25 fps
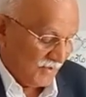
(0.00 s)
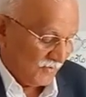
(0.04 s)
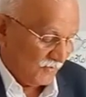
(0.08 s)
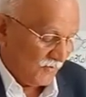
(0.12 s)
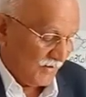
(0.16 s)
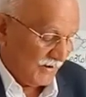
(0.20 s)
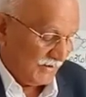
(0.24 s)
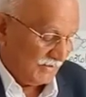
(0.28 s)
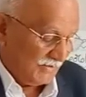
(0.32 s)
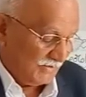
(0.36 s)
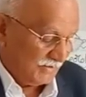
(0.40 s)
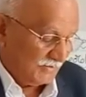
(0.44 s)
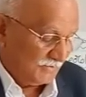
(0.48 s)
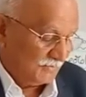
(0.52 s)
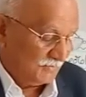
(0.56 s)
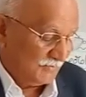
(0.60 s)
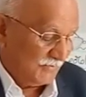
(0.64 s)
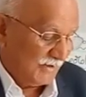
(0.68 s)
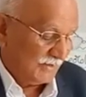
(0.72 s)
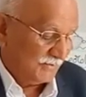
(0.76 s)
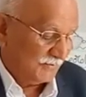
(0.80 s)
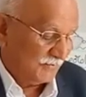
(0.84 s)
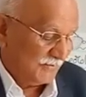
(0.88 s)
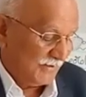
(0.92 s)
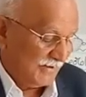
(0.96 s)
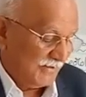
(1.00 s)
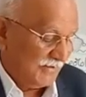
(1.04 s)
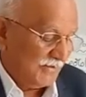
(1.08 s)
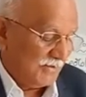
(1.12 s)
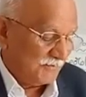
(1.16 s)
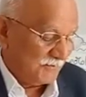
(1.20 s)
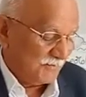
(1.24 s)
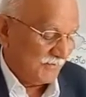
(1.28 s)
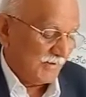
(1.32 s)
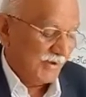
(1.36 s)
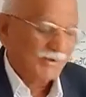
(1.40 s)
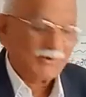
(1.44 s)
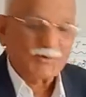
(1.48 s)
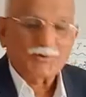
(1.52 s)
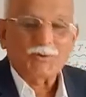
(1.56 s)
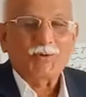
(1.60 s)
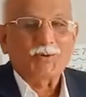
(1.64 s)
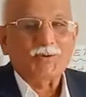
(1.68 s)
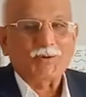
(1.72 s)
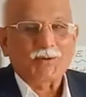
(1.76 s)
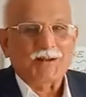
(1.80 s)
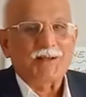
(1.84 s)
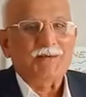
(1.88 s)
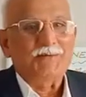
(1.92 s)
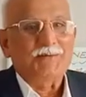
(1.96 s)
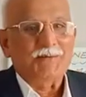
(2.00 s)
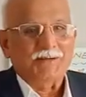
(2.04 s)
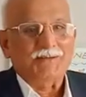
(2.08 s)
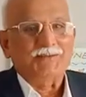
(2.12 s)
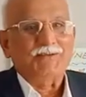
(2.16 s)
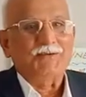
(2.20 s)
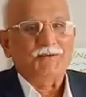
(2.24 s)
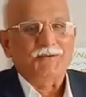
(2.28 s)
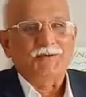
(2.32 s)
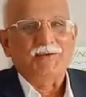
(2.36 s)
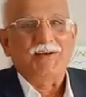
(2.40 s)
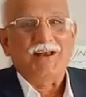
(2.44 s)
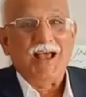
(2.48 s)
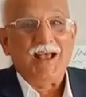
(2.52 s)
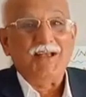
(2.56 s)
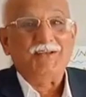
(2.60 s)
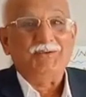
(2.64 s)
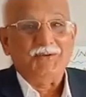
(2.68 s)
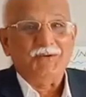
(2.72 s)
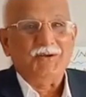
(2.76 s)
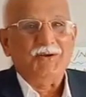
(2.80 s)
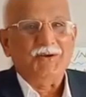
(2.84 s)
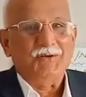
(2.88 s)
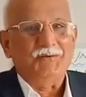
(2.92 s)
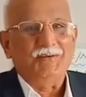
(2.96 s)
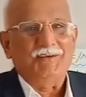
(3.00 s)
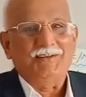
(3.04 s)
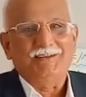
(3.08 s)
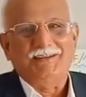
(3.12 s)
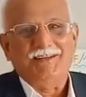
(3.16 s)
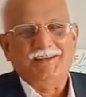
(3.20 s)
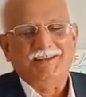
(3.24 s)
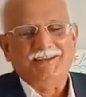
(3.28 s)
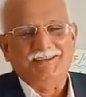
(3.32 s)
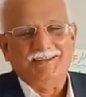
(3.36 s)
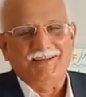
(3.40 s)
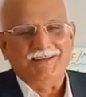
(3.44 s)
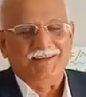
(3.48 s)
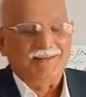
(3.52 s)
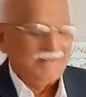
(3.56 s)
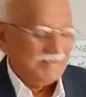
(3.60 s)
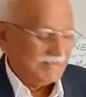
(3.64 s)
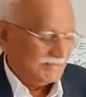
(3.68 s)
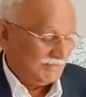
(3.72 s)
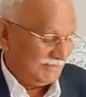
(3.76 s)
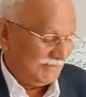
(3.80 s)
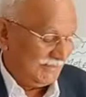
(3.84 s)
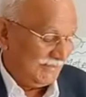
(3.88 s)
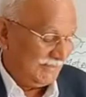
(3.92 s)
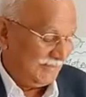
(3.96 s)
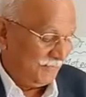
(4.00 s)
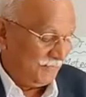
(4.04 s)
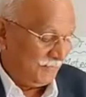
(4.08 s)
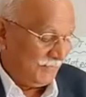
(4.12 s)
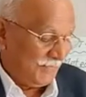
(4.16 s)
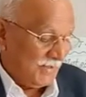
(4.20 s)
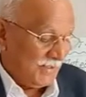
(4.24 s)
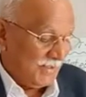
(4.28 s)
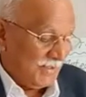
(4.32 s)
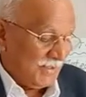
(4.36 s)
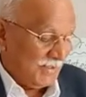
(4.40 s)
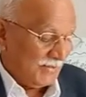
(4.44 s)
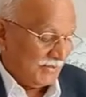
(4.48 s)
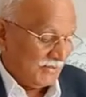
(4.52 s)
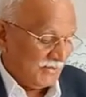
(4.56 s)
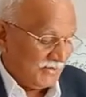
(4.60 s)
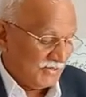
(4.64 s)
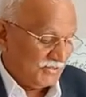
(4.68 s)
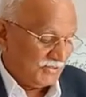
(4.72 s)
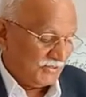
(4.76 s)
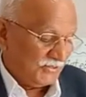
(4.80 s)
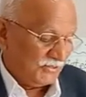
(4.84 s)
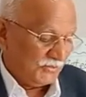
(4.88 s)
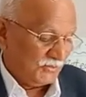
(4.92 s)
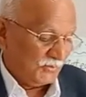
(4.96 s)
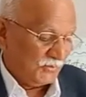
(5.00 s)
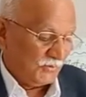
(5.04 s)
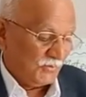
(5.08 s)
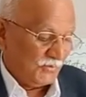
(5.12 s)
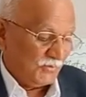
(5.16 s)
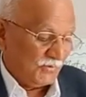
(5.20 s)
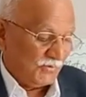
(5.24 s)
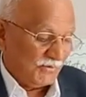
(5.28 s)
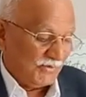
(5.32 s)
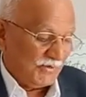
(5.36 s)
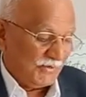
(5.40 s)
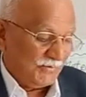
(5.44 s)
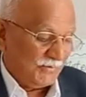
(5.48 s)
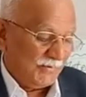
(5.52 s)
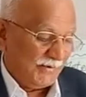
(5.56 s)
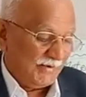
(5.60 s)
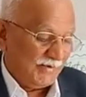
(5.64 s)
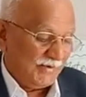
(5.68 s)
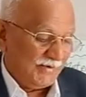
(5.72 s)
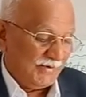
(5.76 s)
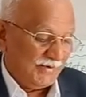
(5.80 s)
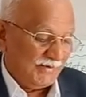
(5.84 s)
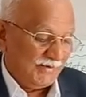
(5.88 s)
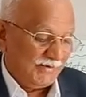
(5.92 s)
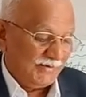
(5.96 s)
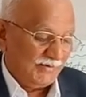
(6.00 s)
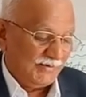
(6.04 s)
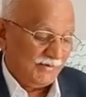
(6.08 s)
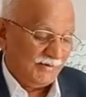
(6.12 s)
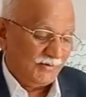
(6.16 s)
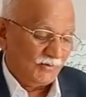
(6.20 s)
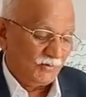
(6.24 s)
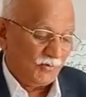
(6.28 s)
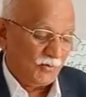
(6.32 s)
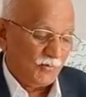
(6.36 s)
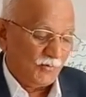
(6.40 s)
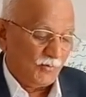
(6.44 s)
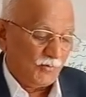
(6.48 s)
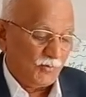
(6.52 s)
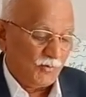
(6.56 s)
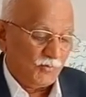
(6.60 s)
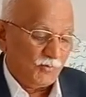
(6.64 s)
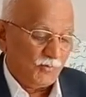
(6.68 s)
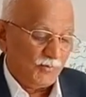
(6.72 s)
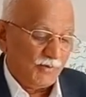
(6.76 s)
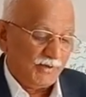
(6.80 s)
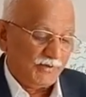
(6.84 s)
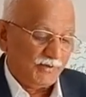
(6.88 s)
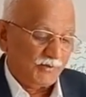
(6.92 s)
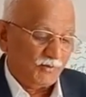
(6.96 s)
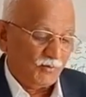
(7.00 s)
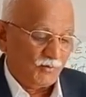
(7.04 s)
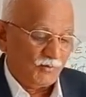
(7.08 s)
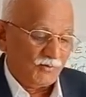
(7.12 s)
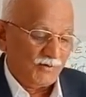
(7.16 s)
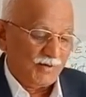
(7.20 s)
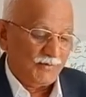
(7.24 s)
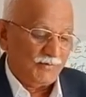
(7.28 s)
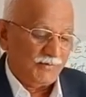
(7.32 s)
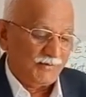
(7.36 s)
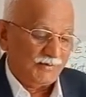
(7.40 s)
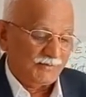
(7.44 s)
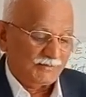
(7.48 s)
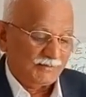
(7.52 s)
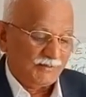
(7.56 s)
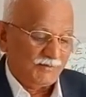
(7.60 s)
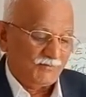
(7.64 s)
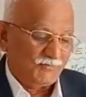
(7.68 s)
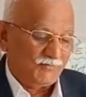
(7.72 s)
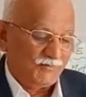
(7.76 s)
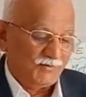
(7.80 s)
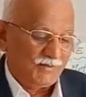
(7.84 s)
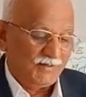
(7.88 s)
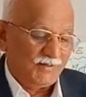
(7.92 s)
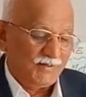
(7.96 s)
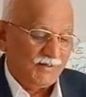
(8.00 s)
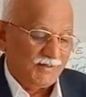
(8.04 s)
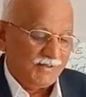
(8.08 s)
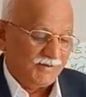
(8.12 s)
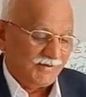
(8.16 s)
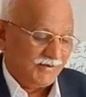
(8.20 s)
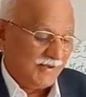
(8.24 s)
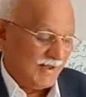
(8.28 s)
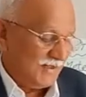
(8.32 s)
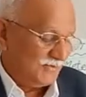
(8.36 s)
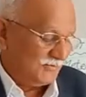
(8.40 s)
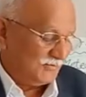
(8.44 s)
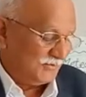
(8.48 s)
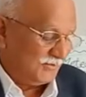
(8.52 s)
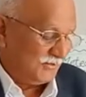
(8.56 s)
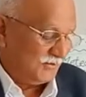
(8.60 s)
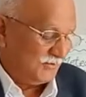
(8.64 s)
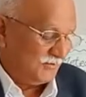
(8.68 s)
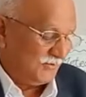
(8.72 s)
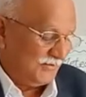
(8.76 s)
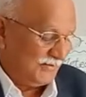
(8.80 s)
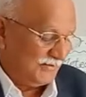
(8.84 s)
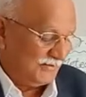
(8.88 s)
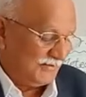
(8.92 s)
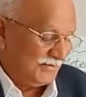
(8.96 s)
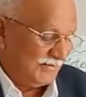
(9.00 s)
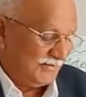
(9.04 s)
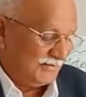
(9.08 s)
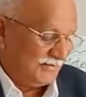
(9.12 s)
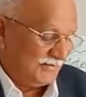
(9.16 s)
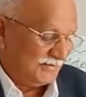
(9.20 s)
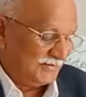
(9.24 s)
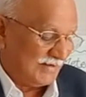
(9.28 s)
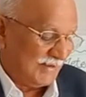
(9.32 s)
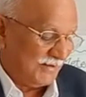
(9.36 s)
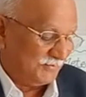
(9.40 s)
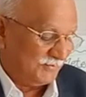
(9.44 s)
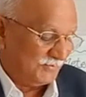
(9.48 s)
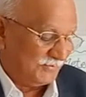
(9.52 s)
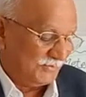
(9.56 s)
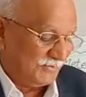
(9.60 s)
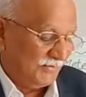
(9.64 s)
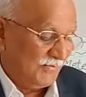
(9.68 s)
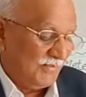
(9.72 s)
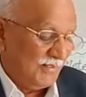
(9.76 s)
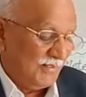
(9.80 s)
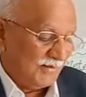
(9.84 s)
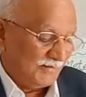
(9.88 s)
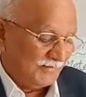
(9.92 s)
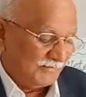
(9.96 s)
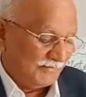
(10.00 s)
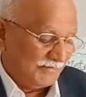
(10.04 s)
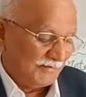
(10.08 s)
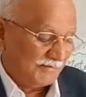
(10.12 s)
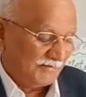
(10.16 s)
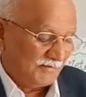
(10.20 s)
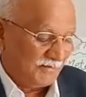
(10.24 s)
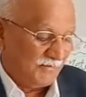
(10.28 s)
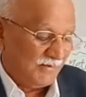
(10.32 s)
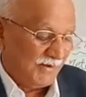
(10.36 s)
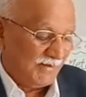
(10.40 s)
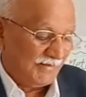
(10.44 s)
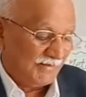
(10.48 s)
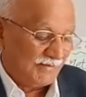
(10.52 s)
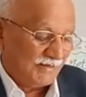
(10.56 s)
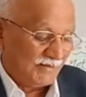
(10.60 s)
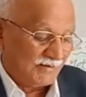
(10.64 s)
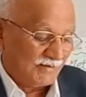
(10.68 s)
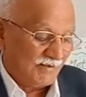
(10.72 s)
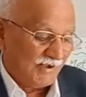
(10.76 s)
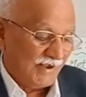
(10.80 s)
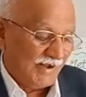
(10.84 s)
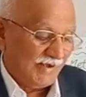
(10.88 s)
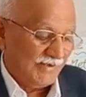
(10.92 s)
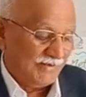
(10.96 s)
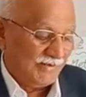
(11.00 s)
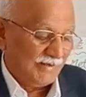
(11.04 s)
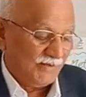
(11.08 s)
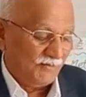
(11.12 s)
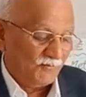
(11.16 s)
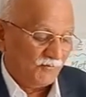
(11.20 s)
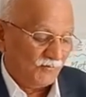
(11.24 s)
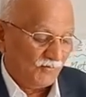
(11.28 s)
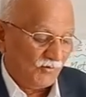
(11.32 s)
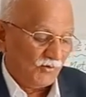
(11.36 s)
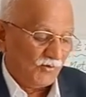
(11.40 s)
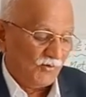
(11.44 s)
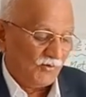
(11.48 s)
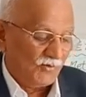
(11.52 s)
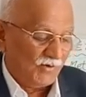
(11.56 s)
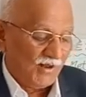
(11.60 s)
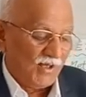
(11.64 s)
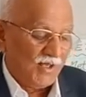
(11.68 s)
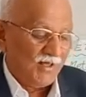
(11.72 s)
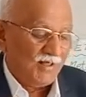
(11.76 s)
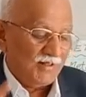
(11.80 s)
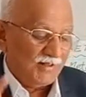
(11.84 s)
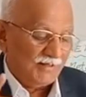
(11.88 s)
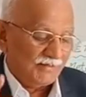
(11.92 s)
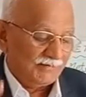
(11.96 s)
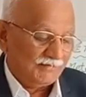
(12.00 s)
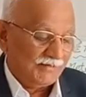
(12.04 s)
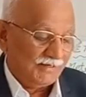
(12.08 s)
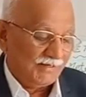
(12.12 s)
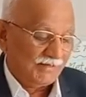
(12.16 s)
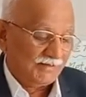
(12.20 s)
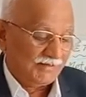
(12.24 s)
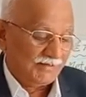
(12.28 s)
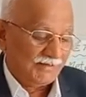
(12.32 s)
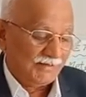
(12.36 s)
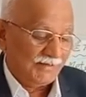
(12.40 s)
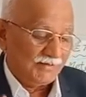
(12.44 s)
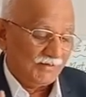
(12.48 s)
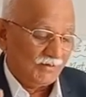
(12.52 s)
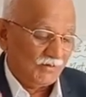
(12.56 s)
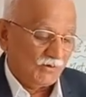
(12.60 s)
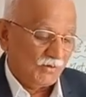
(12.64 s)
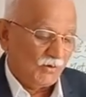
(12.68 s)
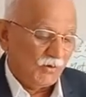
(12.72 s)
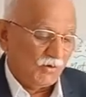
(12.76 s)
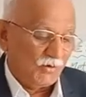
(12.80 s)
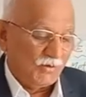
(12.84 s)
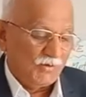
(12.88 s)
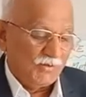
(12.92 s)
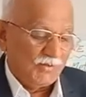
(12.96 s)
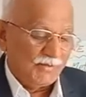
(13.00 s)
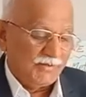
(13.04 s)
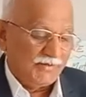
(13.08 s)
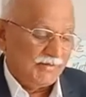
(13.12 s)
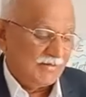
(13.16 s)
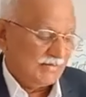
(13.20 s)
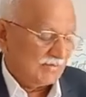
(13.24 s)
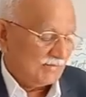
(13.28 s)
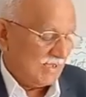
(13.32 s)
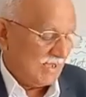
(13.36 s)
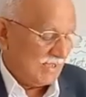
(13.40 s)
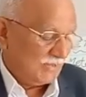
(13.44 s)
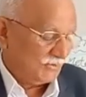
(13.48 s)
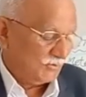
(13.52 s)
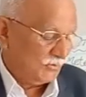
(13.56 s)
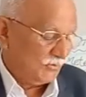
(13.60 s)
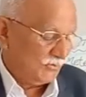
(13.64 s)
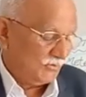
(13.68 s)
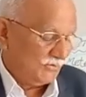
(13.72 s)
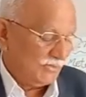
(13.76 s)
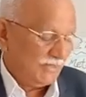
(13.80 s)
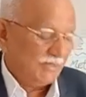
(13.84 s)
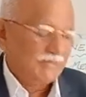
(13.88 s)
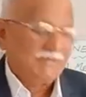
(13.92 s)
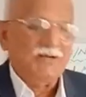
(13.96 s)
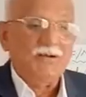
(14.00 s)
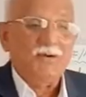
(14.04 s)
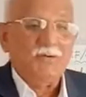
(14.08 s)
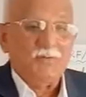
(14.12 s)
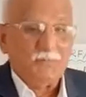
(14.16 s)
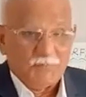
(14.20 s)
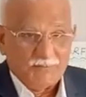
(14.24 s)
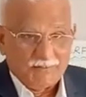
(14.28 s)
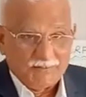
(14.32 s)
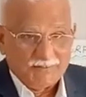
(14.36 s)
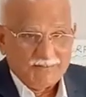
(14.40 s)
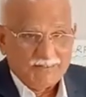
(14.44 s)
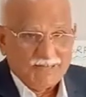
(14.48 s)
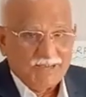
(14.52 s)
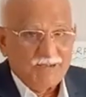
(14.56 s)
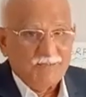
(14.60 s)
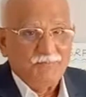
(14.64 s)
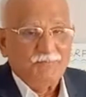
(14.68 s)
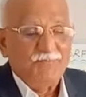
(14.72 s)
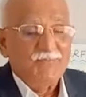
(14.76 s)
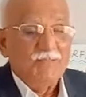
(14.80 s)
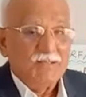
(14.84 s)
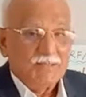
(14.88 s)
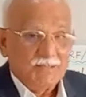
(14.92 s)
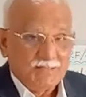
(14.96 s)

What is meant by microclimates of natural vegetation? See, in situ, dependent and topo microclimates of natural vegetation types determine the kind of flora that can grow in association with them.